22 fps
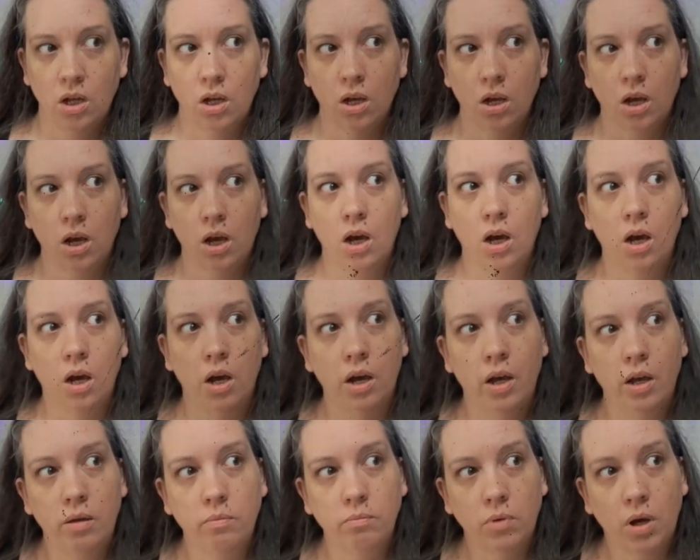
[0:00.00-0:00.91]

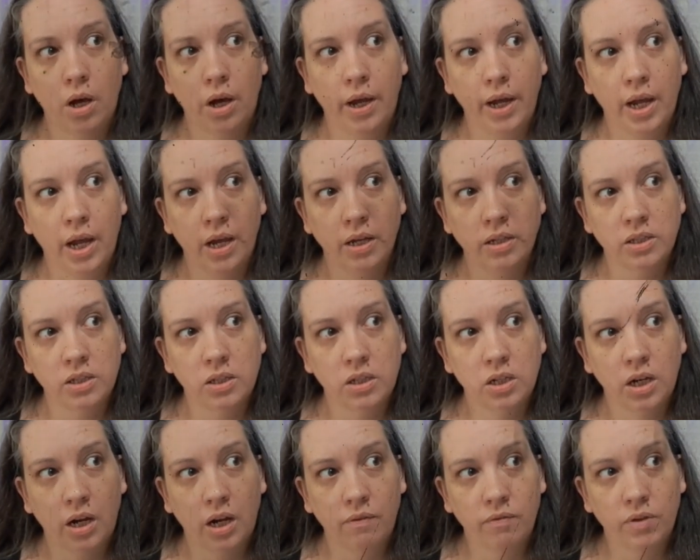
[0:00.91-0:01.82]
I asked
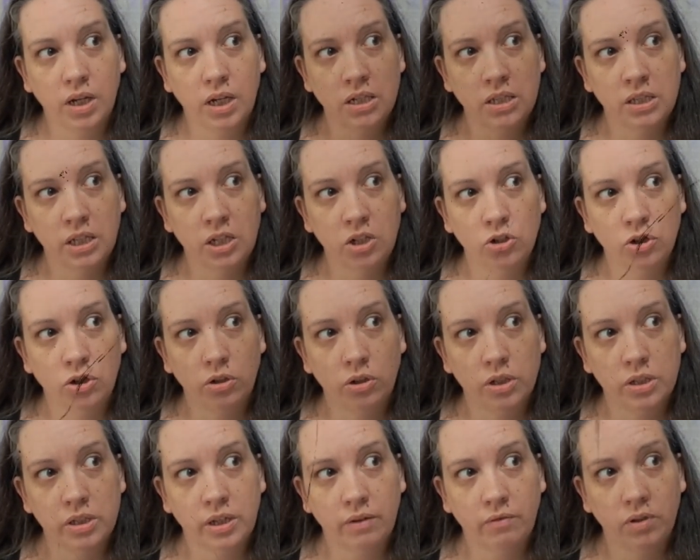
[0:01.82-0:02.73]
to have the AC turned
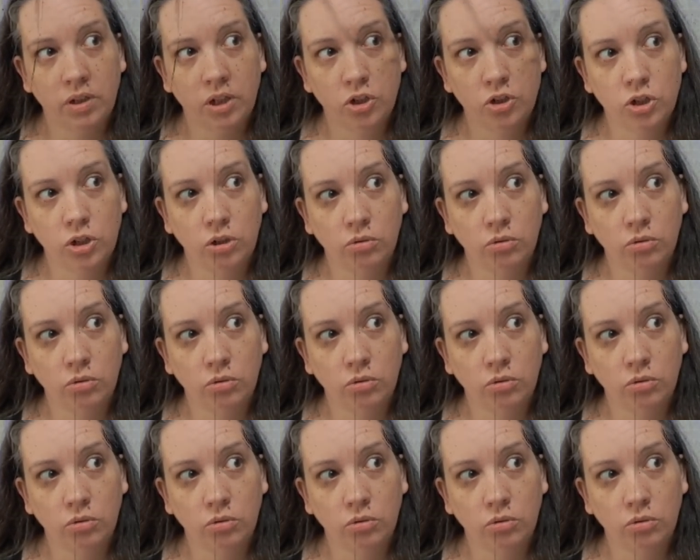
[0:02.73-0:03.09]
to 72.